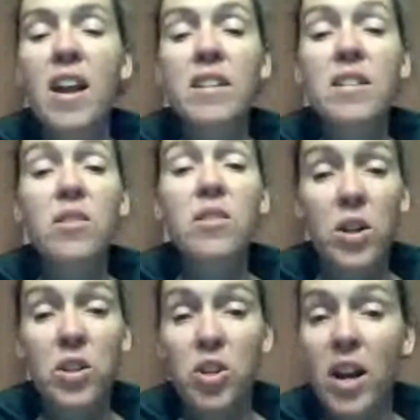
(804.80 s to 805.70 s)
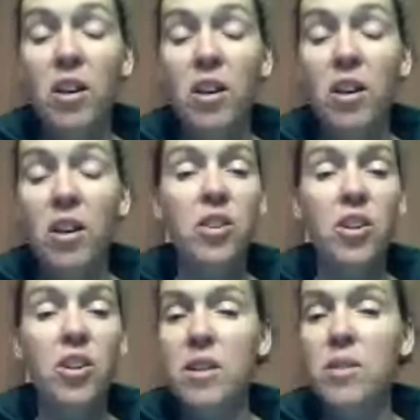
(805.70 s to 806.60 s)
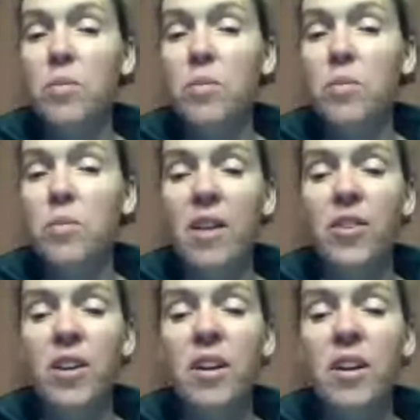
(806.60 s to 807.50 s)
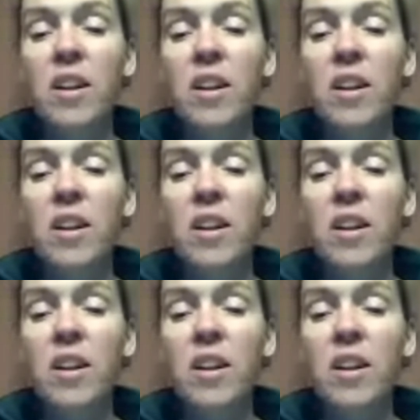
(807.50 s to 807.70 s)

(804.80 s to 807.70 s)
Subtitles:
and run your air, your heat, whatever,